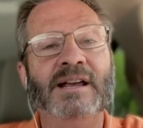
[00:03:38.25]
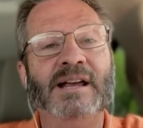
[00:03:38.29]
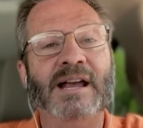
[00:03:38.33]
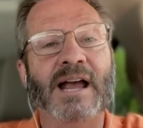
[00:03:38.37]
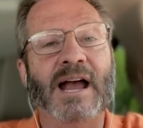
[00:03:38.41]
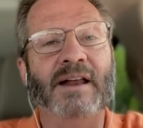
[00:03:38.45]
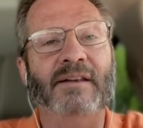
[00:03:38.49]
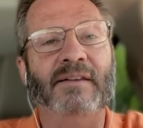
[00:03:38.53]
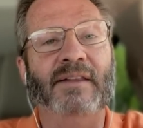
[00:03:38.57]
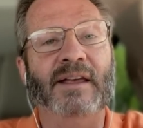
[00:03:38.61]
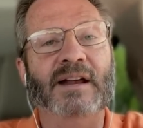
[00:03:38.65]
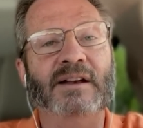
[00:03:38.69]

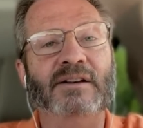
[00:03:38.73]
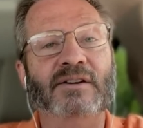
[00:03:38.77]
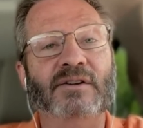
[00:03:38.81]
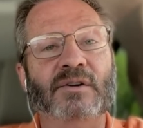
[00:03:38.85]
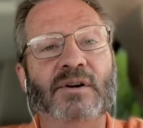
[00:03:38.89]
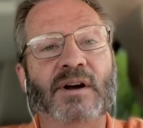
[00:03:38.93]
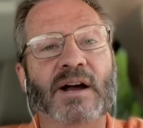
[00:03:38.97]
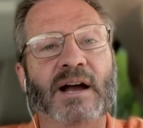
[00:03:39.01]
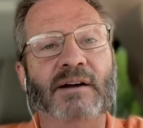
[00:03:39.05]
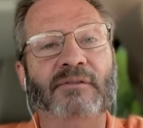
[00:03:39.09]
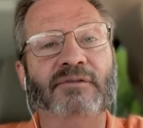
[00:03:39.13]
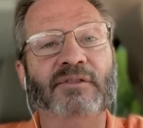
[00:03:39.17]
And then
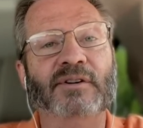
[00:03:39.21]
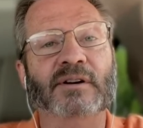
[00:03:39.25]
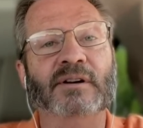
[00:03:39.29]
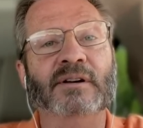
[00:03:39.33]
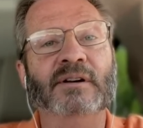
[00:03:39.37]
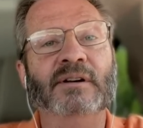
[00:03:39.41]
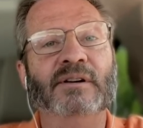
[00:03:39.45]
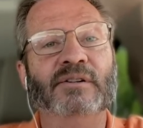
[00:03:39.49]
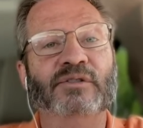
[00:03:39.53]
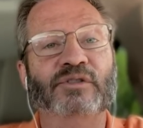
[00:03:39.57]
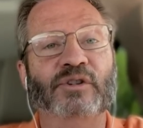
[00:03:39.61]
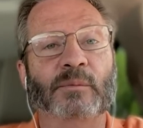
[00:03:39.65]
you have to
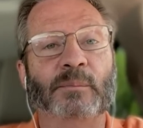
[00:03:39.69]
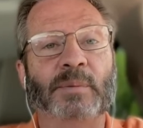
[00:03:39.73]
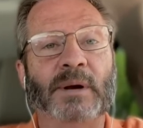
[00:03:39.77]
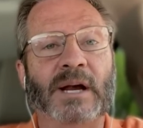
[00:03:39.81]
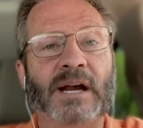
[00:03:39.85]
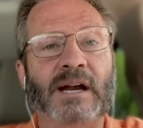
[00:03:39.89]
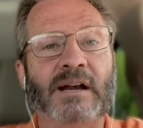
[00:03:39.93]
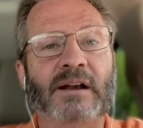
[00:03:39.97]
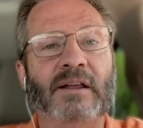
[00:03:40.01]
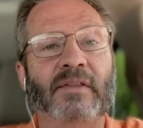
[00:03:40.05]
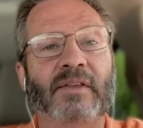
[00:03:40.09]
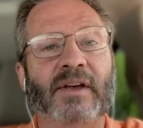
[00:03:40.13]

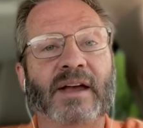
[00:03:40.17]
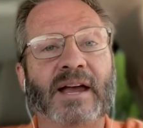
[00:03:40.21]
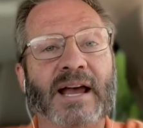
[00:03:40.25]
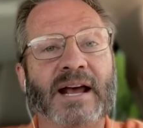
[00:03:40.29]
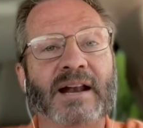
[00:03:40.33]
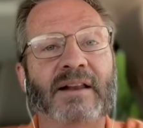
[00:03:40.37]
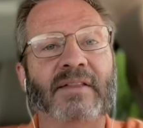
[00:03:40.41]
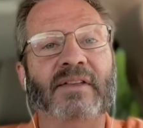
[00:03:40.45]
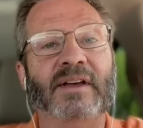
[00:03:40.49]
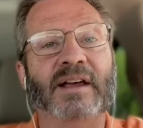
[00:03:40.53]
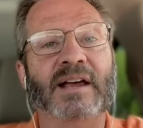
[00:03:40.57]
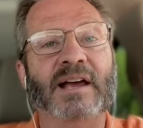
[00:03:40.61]
subpoena the head
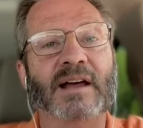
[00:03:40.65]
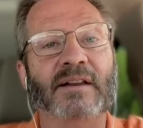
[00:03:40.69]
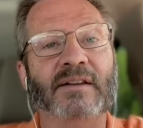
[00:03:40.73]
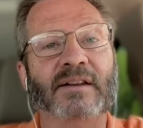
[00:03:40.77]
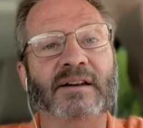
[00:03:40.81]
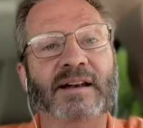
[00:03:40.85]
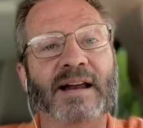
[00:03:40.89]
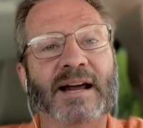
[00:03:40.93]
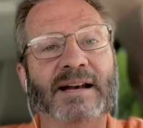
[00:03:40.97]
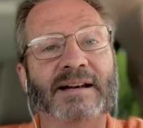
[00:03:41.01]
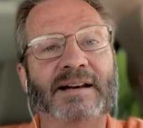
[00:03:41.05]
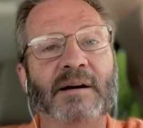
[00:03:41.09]
of the, the
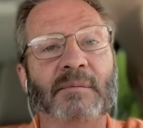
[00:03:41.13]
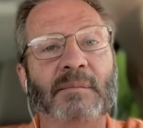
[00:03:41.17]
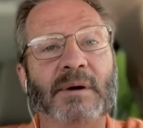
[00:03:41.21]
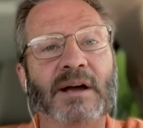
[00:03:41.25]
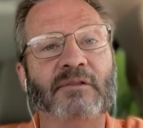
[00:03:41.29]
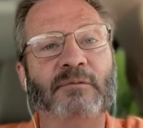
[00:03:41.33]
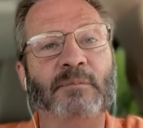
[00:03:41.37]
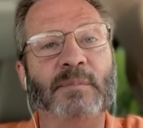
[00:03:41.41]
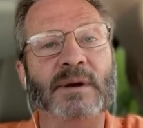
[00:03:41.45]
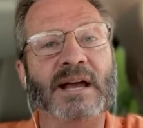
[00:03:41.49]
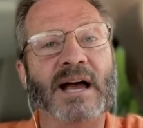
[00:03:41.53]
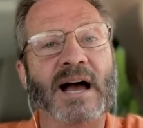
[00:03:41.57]
dadgum
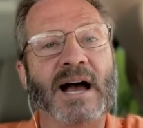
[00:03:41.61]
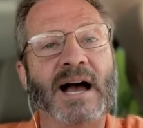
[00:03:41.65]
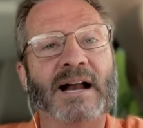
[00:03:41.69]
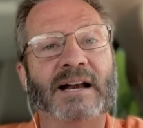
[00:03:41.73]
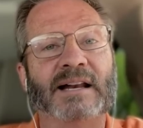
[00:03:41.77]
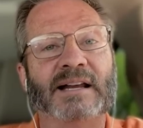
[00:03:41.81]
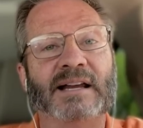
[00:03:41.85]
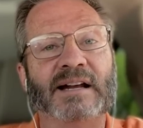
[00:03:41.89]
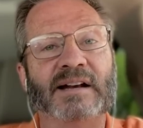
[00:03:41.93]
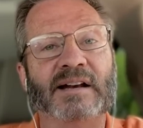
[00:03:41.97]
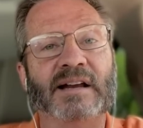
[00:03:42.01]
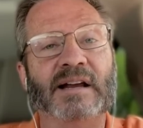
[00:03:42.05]
FBI to
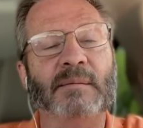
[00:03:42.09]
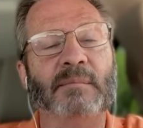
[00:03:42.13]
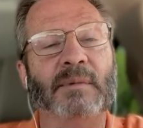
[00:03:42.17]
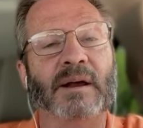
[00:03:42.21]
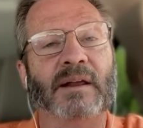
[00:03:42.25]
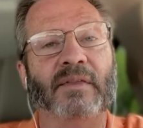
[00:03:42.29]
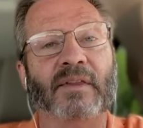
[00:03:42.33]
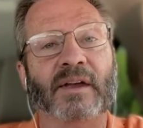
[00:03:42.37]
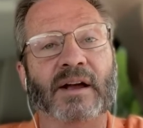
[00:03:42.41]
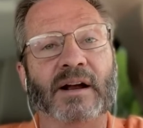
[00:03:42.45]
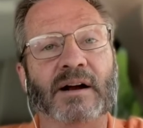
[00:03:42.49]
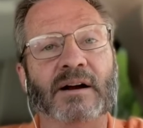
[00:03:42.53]
get him
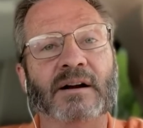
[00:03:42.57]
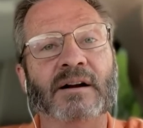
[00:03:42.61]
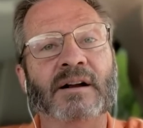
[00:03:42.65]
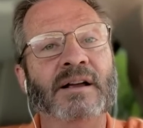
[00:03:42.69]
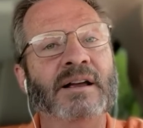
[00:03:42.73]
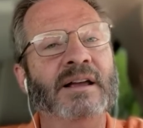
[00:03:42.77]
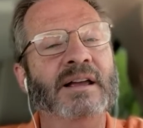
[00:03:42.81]
in there.